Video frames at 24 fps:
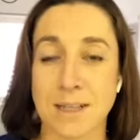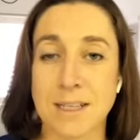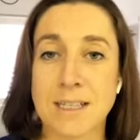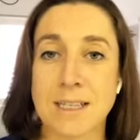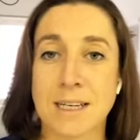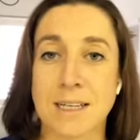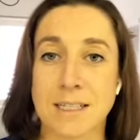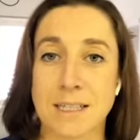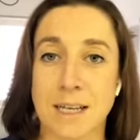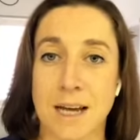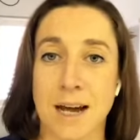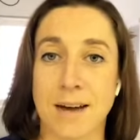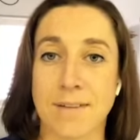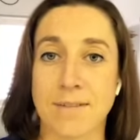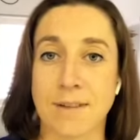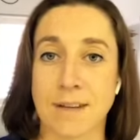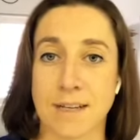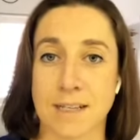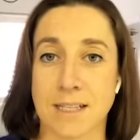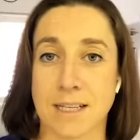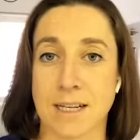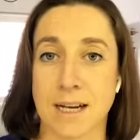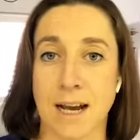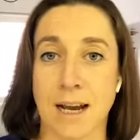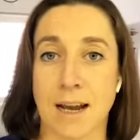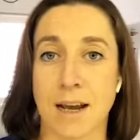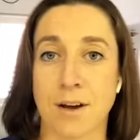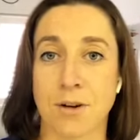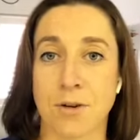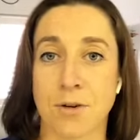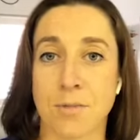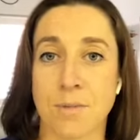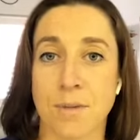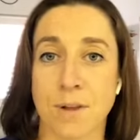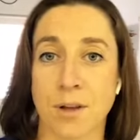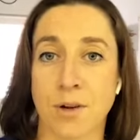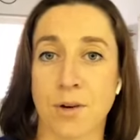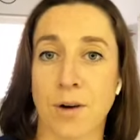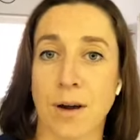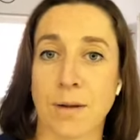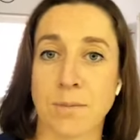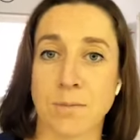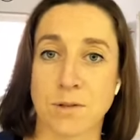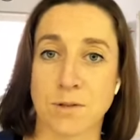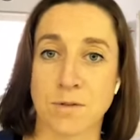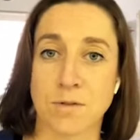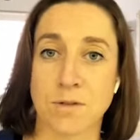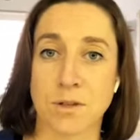Does it have less than 800
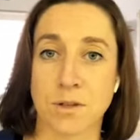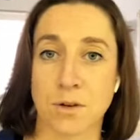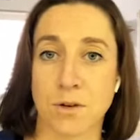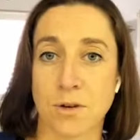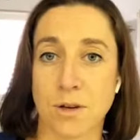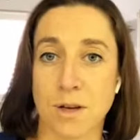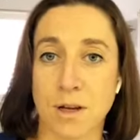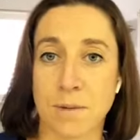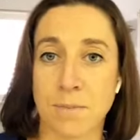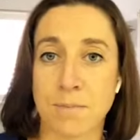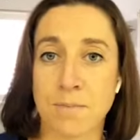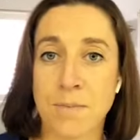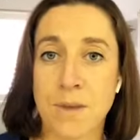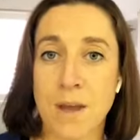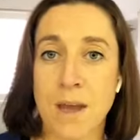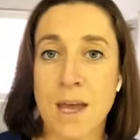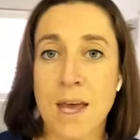milligrams of sodium?